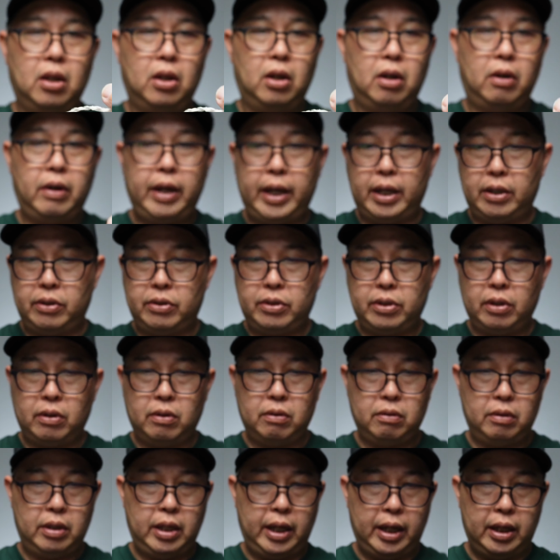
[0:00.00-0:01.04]
right,
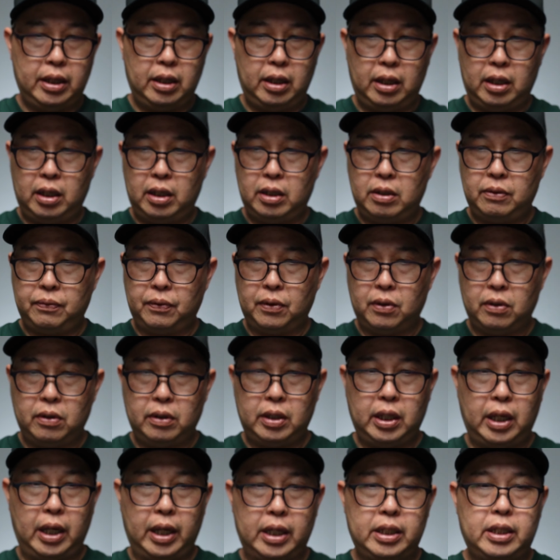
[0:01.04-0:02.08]
so that is for
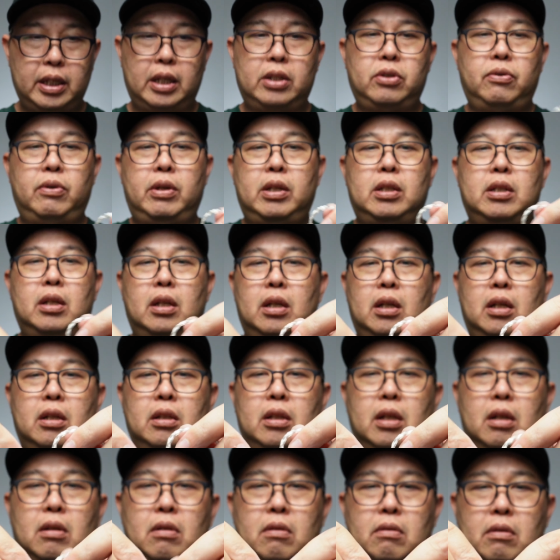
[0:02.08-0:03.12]
the accessories.
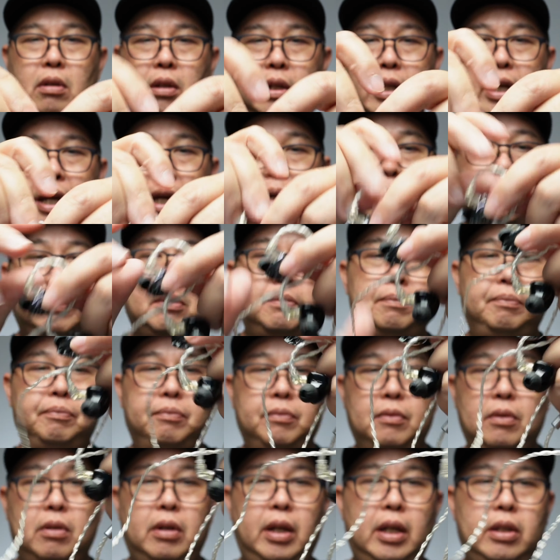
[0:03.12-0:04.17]
Now the cable.
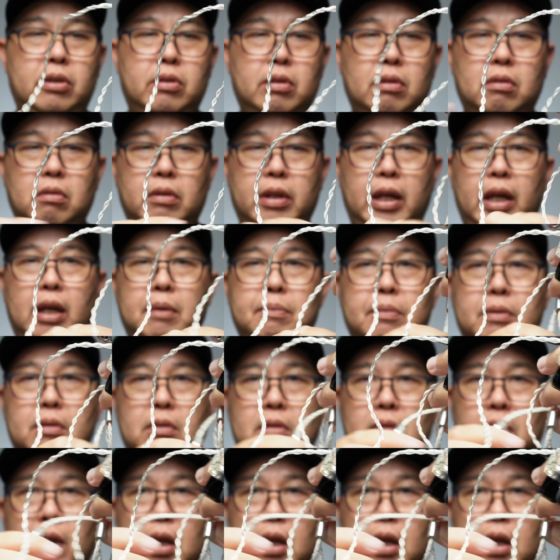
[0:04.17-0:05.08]
Right, so cable